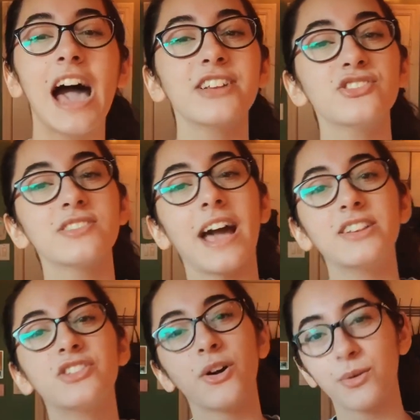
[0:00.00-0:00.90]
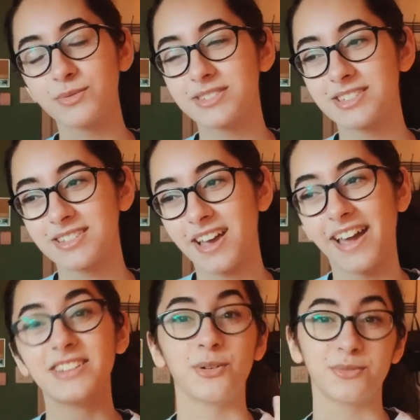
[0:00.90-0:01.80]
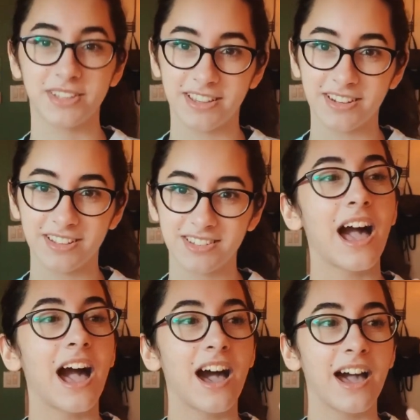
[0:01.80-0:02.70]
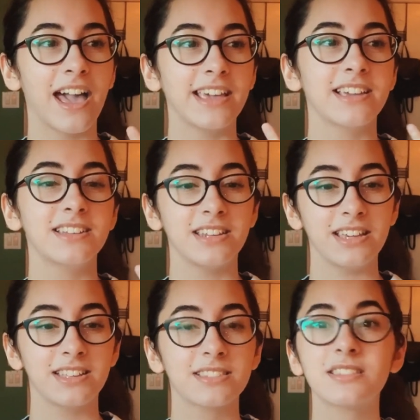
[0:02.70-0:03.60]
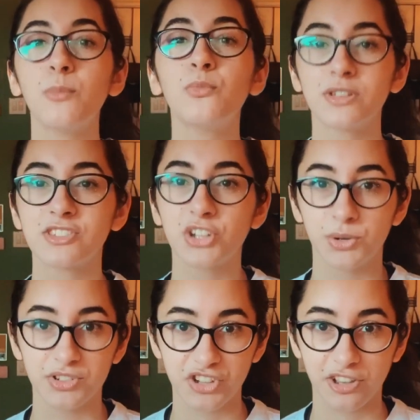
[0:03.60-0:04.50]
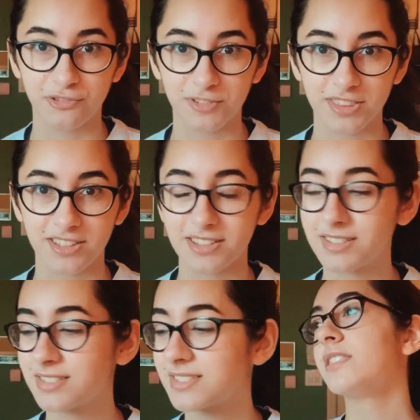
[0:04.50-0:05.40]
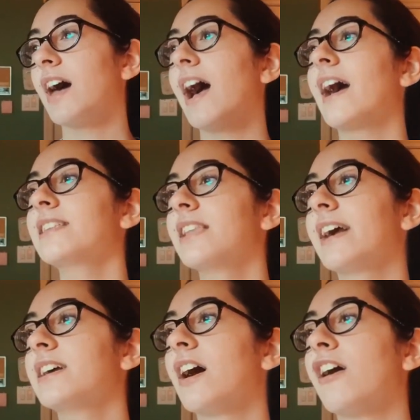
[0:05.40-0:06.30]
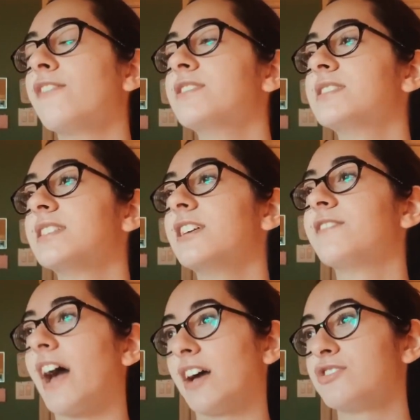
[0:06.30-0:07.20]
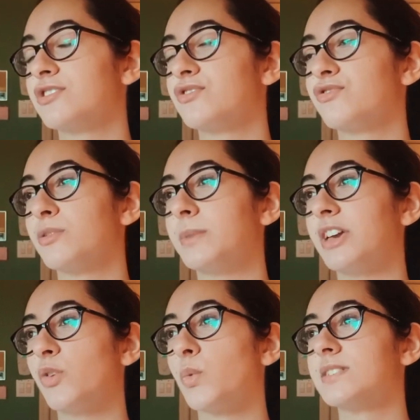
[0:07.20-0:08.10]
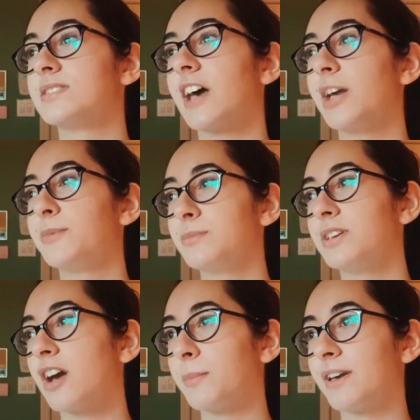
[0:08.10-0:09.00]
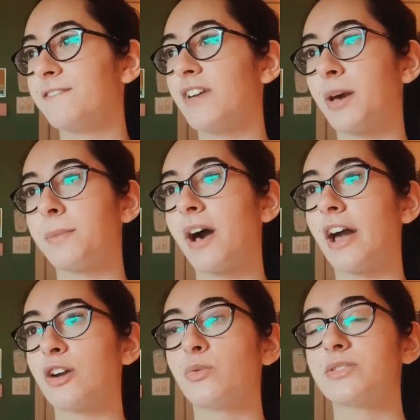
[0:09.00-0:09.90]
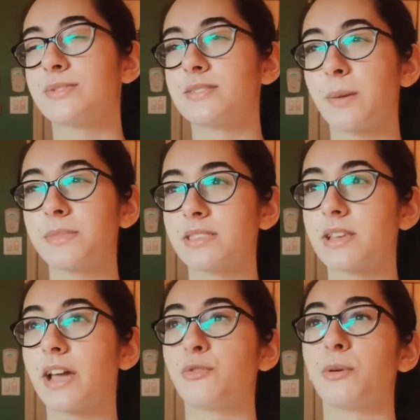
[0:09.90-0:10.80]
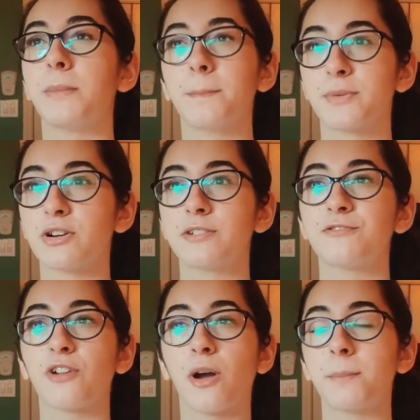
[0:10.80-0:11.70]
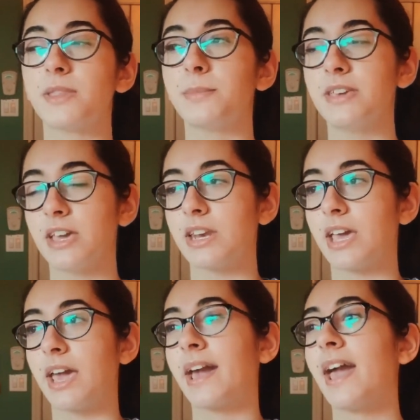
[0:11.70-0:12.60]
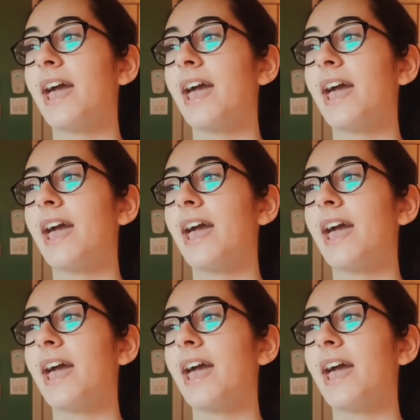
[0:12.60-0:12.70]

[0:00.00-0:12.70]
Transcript: don't get it. I need someone to go to jail for this. The highlight of City of Ashes for me was Simon becoming a vampire, which was something that I remembered from the beginning.